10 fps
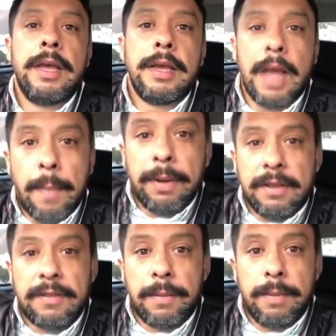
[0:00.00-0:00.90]
God
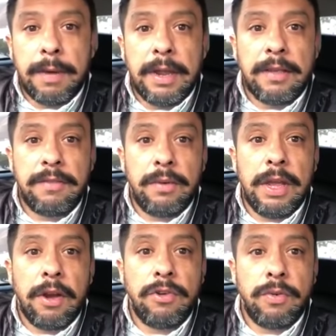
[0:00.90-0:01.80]
bless everybody as we
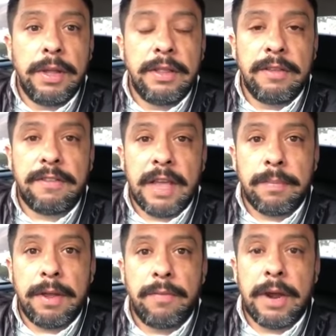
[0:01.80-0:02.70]
are doing this
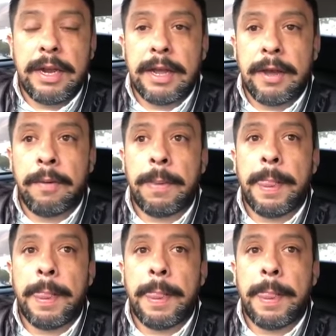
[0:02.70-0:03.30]
segment right now.